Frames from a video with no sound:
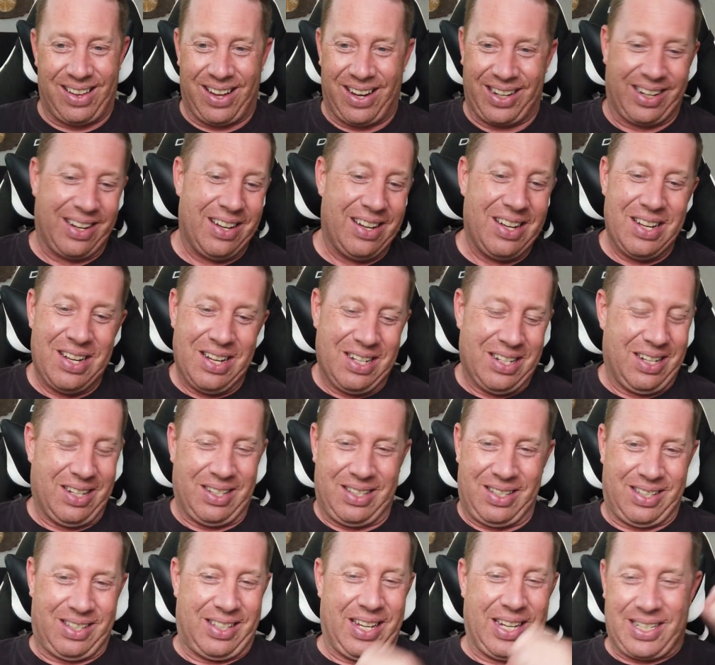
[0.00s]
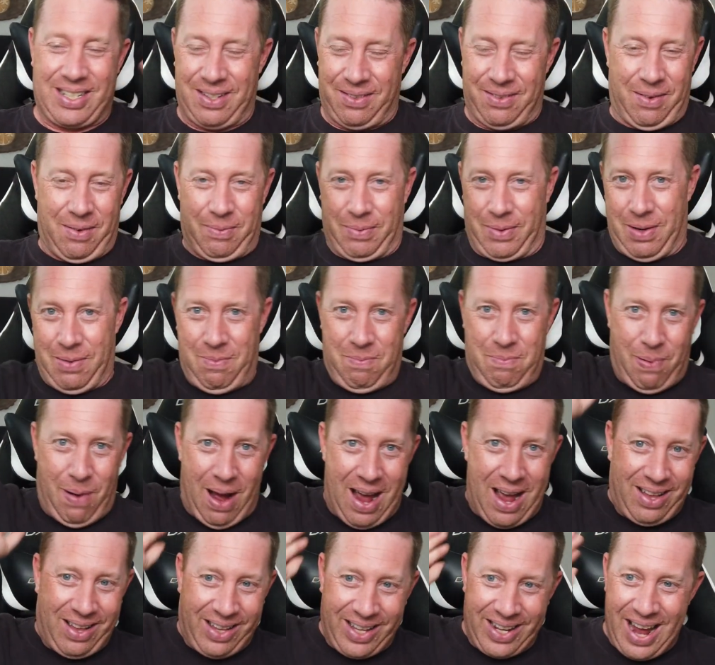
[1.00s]
like just 6 of them come
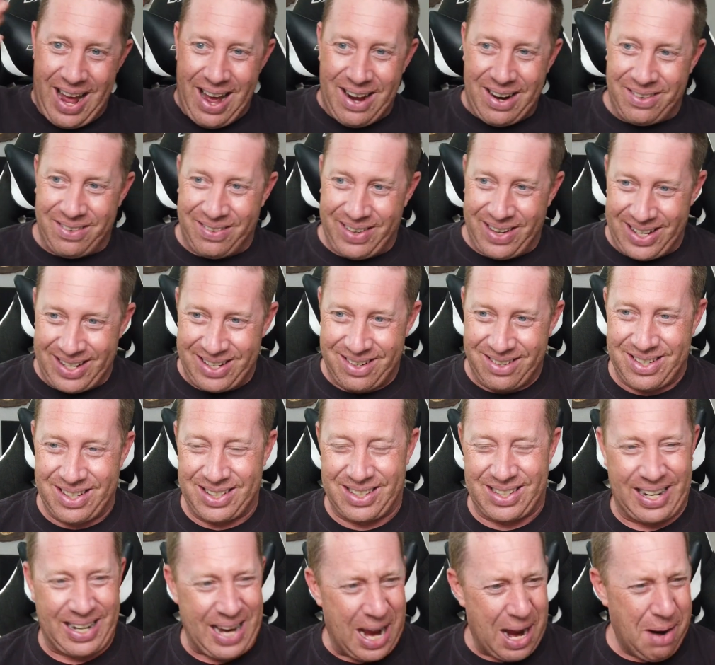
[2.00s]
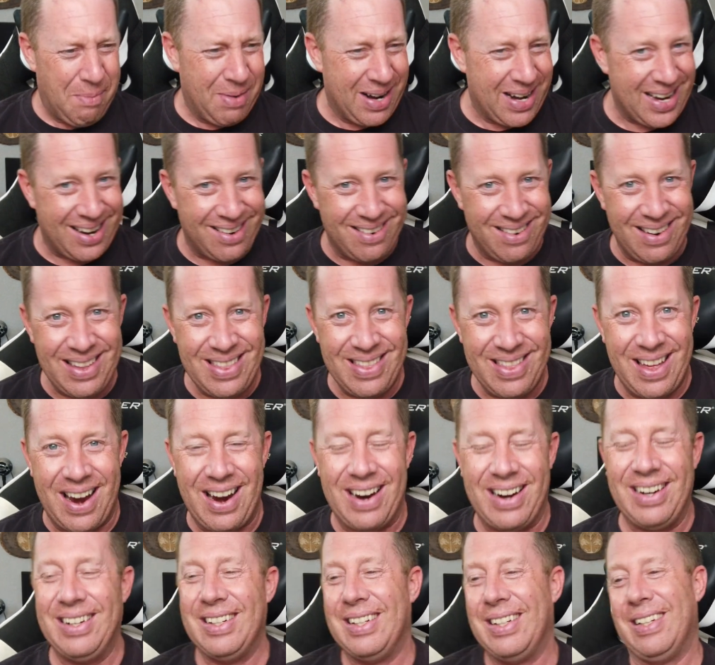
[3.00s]
piling out of it, and you're just like, how many are in
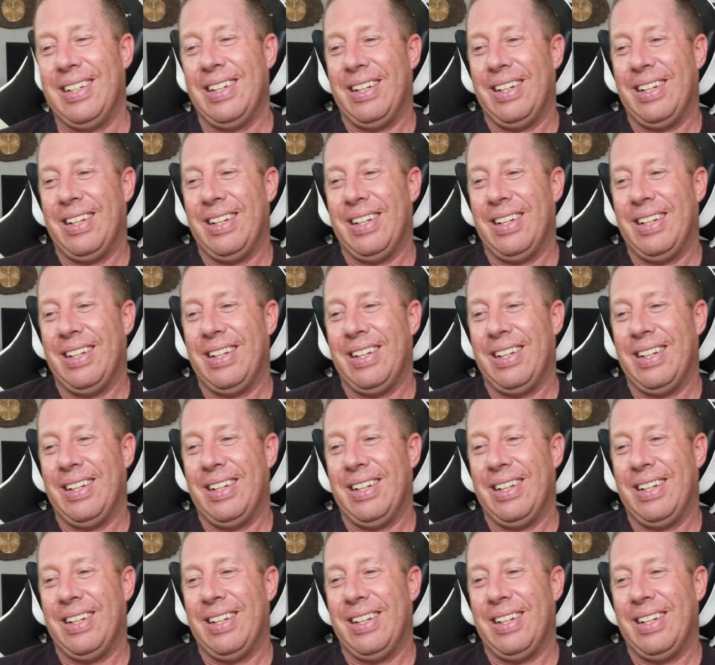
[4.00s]
there?